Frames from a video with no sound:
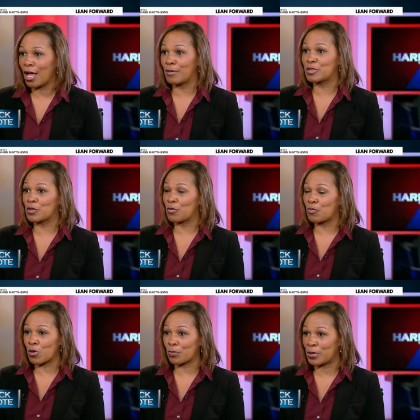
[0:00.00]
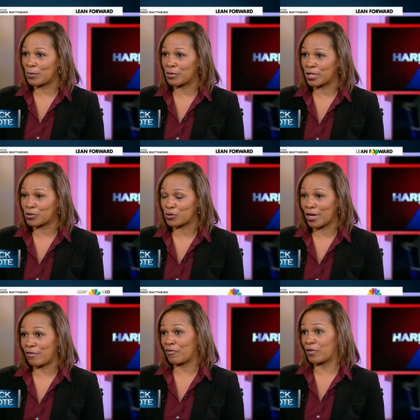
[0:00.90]
Um, so the more people that you
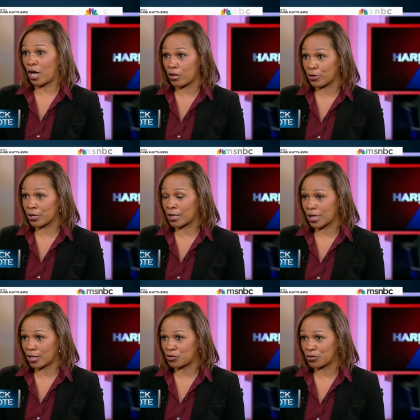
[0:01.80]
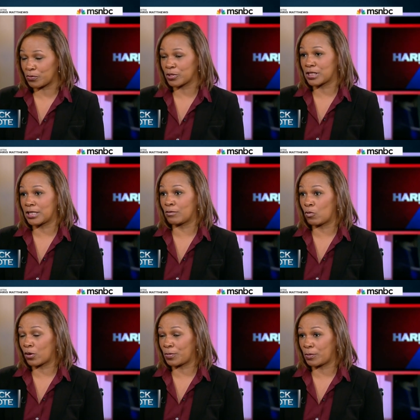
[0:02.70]
have of color in the country, we're
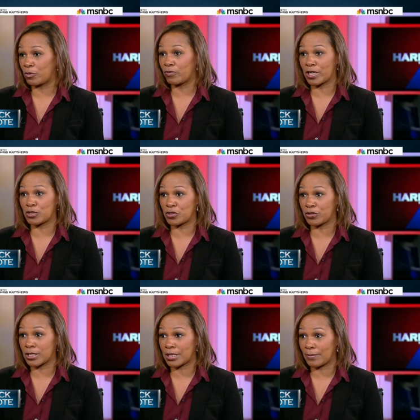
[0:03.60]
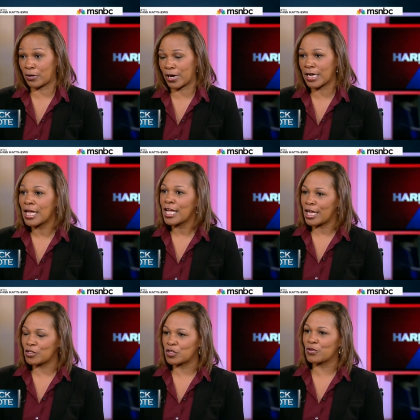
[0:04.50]
seeing more people registering Democrat.
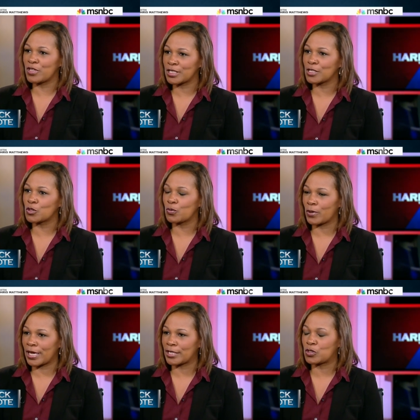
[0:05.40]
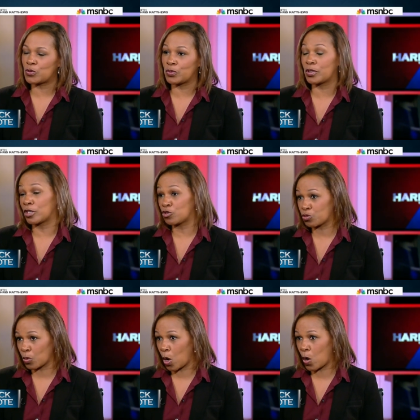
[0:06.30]
And so this is a way to
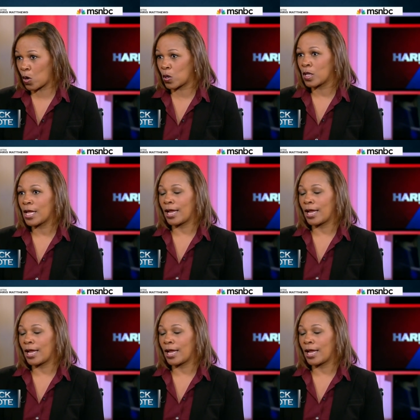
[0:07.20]
control